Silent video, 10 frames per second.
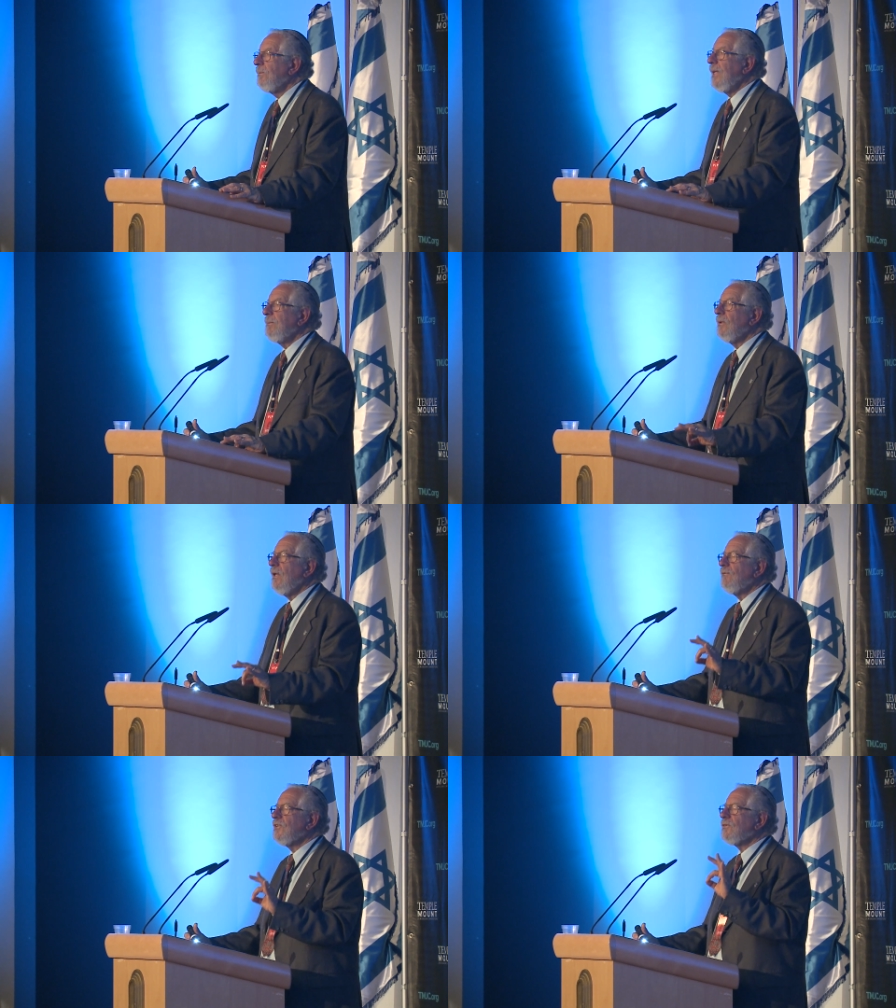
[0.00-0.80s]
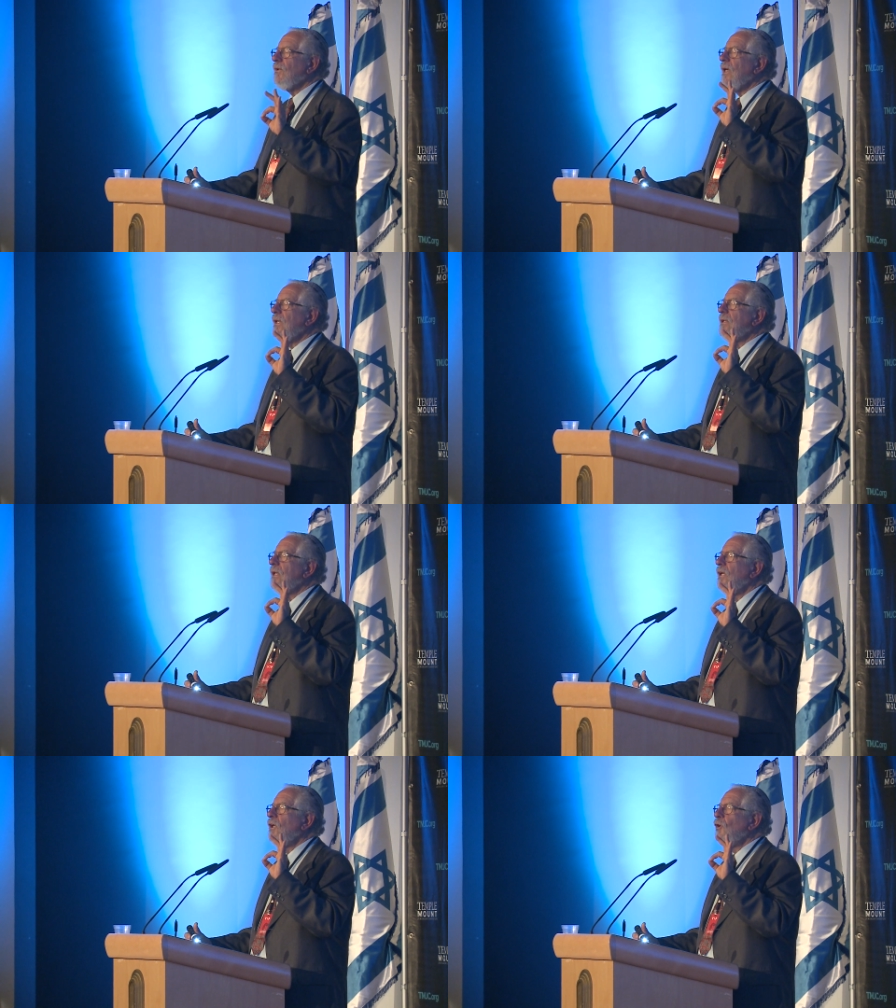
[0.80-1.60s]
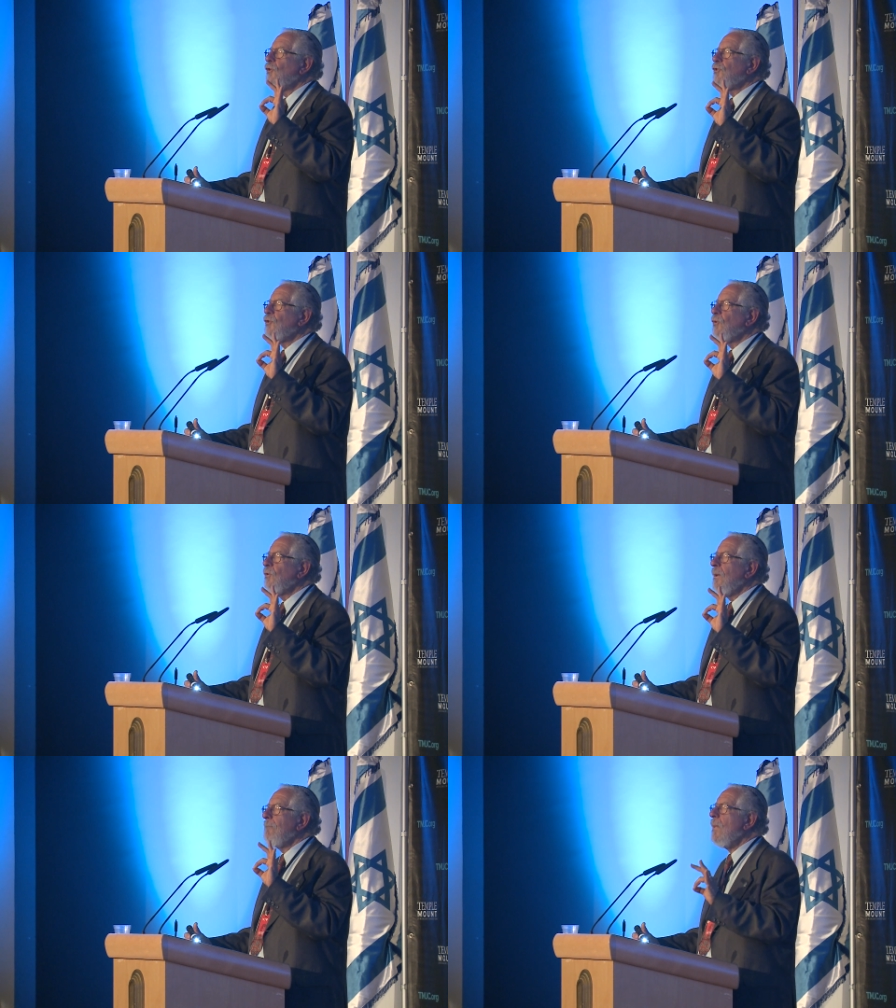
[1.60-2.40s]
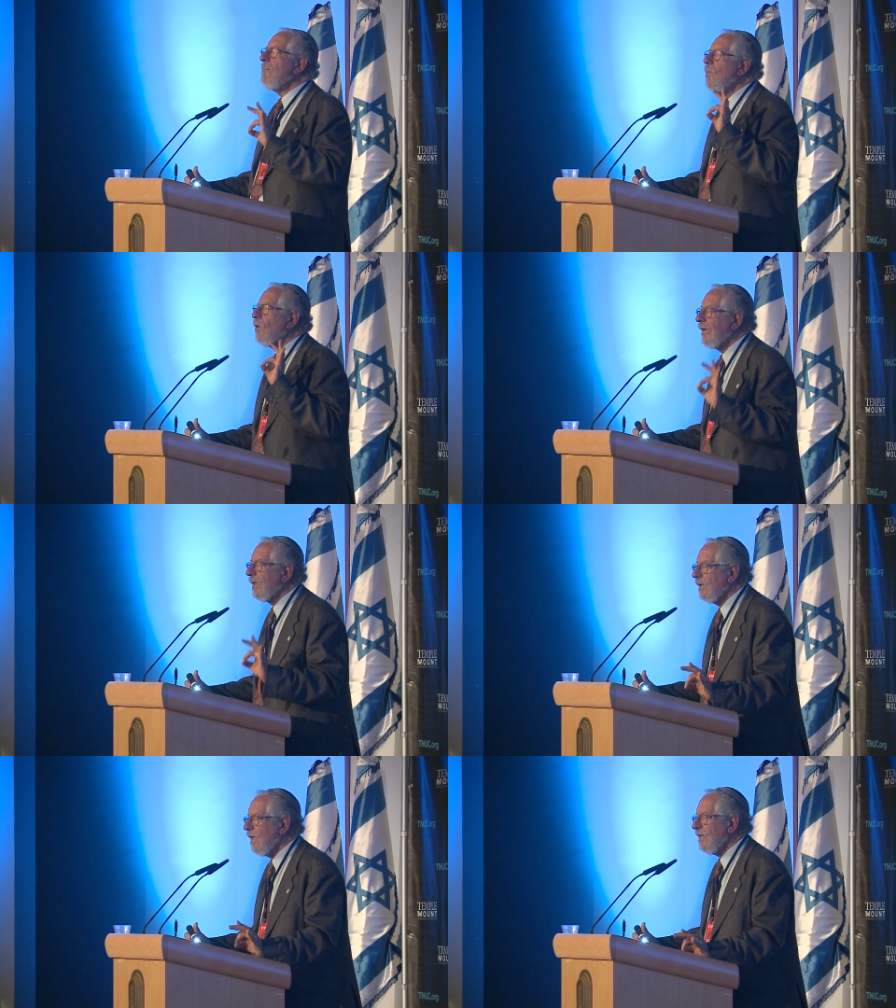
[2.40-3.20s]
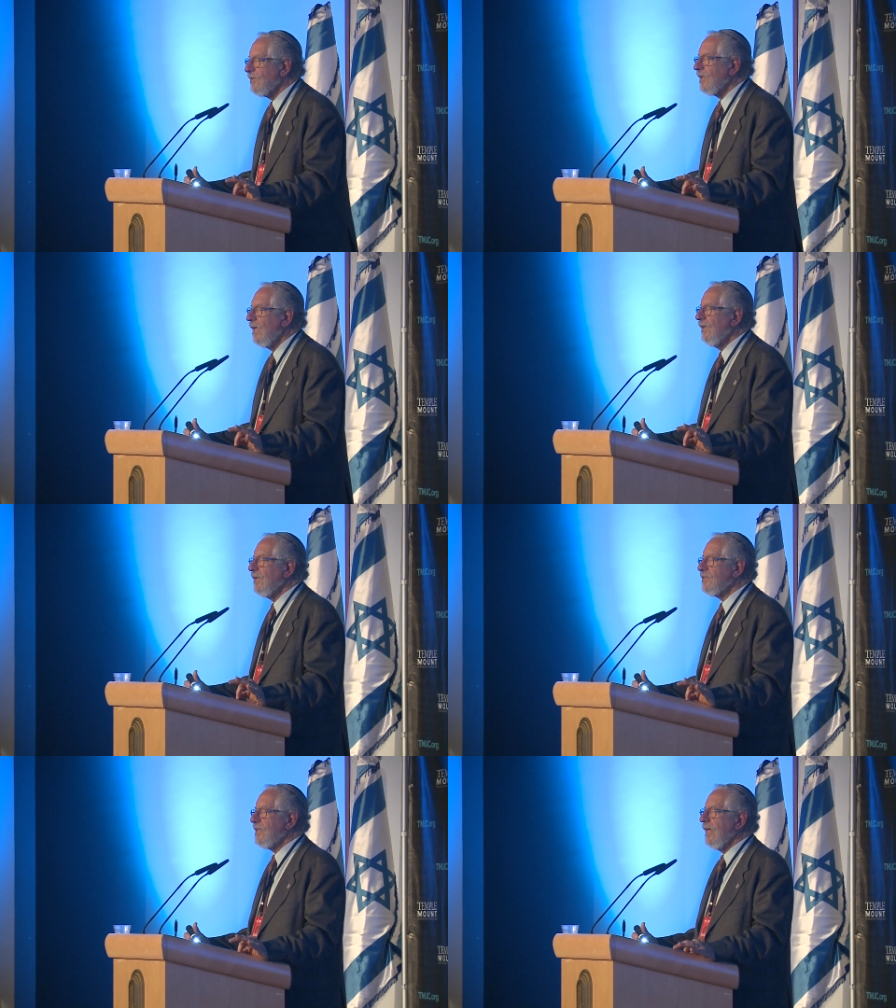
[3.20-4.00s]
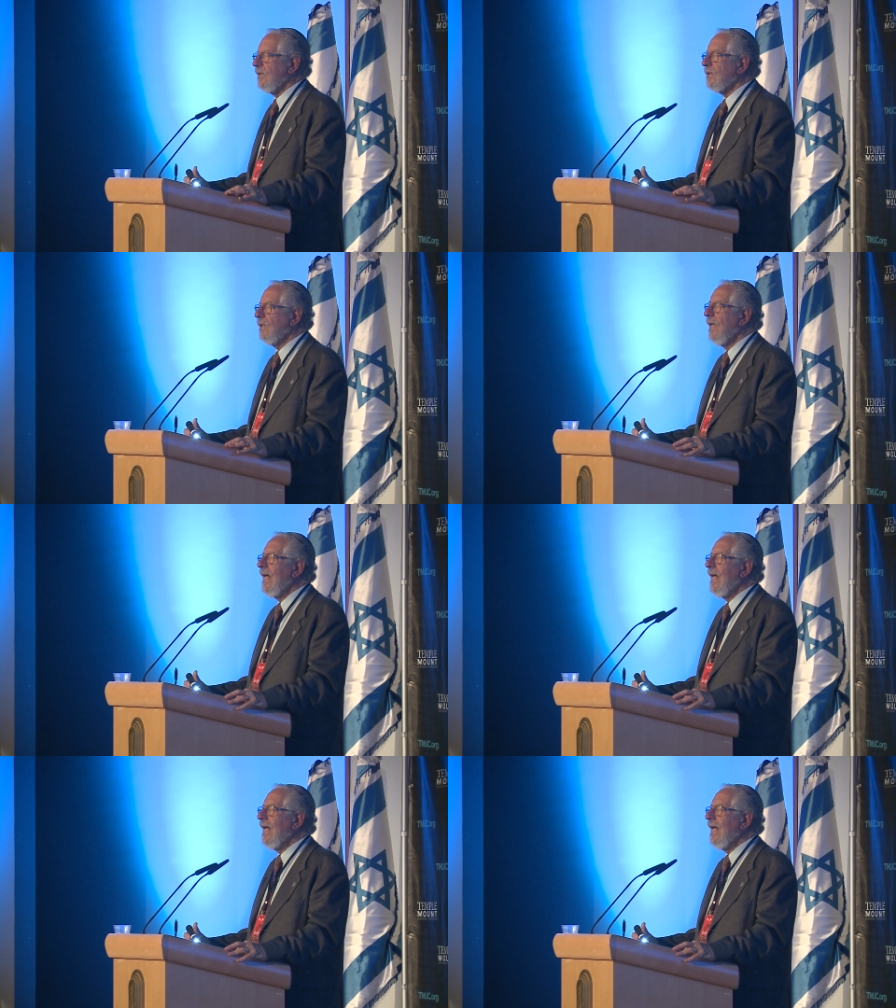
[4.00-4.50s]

People have tried to memorialize the site.